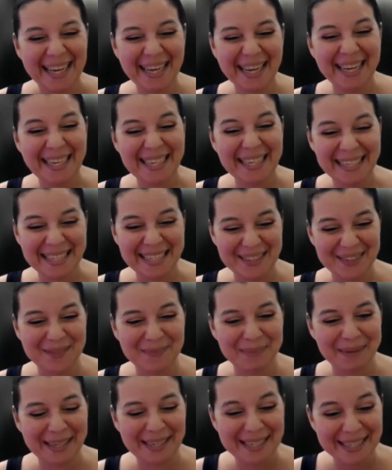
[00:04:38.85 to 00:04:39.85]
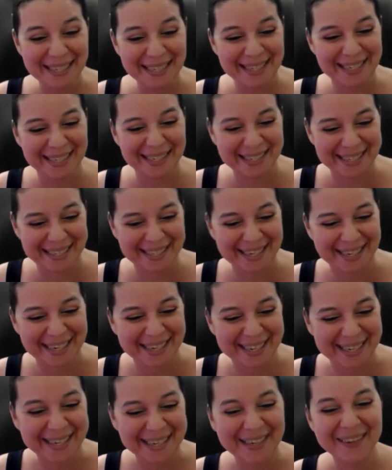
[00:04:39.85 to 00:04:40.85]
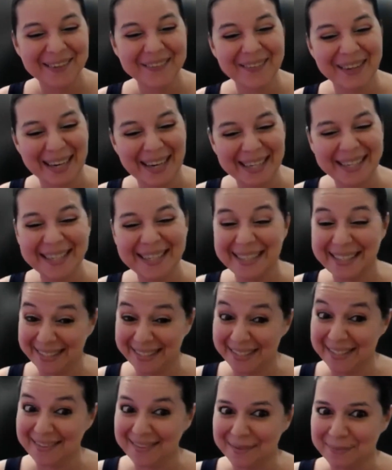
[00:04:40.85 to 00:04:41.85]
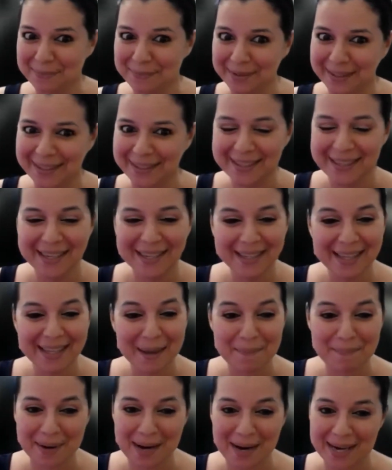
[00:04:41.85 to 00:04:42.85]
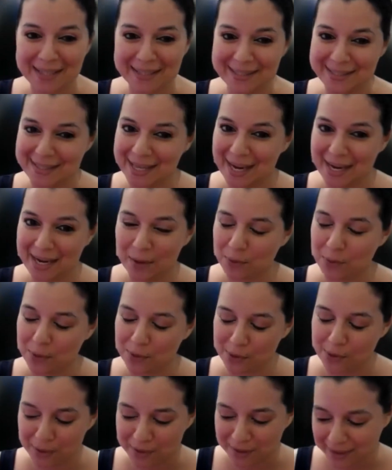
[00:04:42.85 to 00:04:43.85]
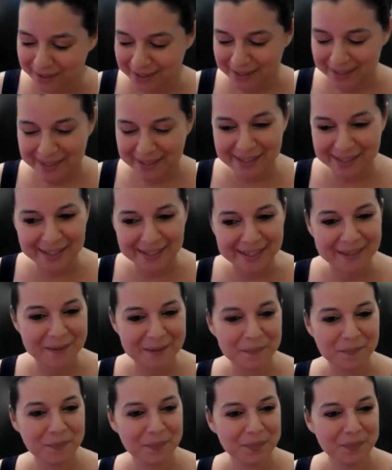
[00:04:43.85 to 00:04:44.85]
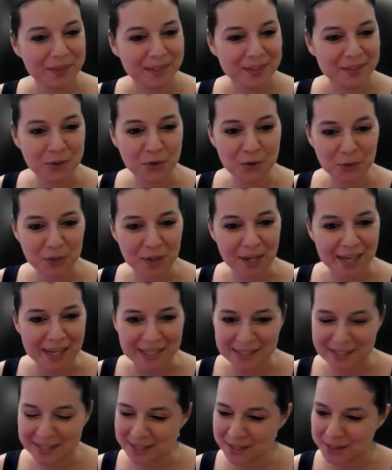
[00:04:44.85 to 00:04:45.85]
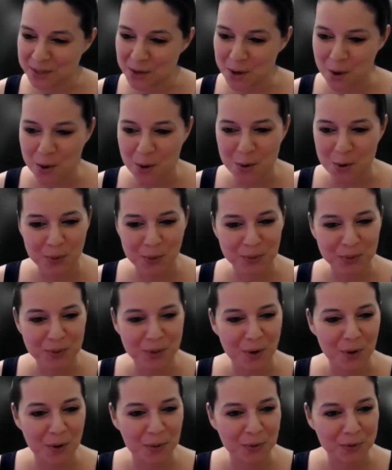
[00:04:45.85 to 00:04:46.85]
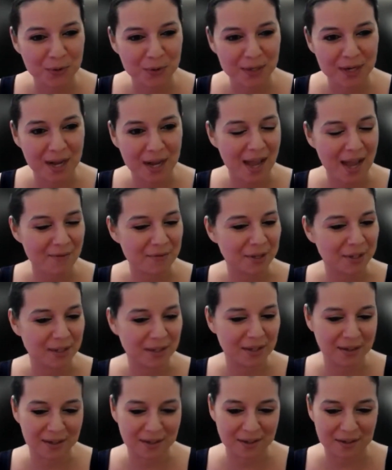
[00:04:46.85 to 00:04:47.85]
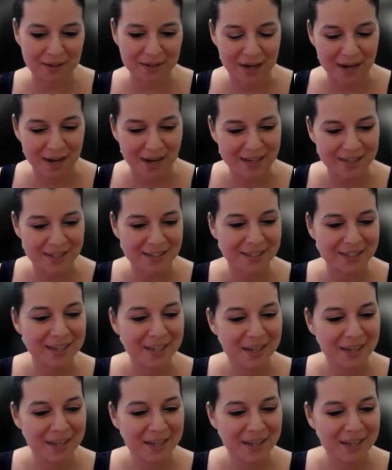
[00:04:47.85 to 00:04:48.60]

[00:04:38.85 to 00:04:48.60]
He needs to be, right? He needs to be. That pain is like, woo, honey. Toothaches. No, no, you can have it. Oh, gosh.